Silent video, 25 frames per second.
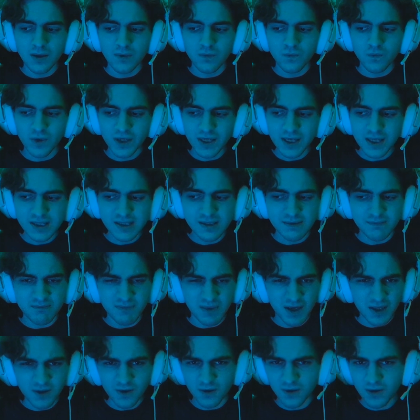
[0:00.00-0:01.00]
Rika's
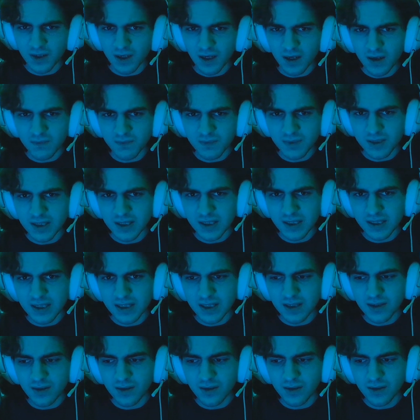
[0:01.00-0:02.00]
mother comes to
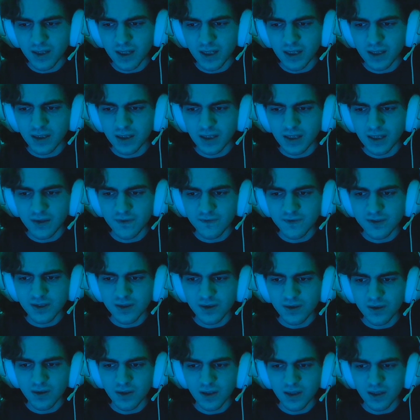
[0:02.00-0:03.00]
see her and leaves
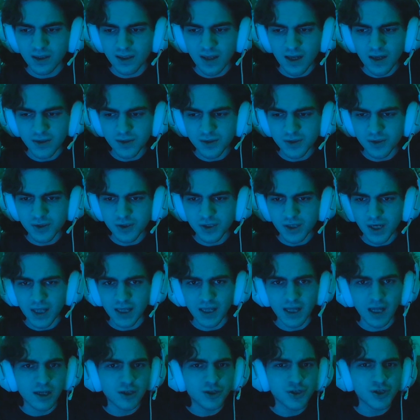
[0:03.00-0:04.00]
her a lunch
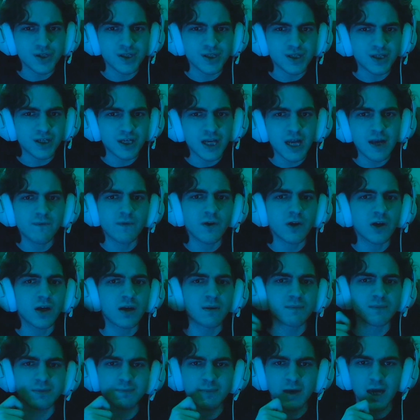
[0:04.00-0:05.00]
and then just never
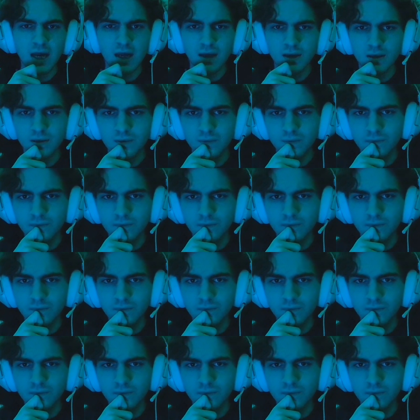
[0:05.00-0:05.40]
comes back.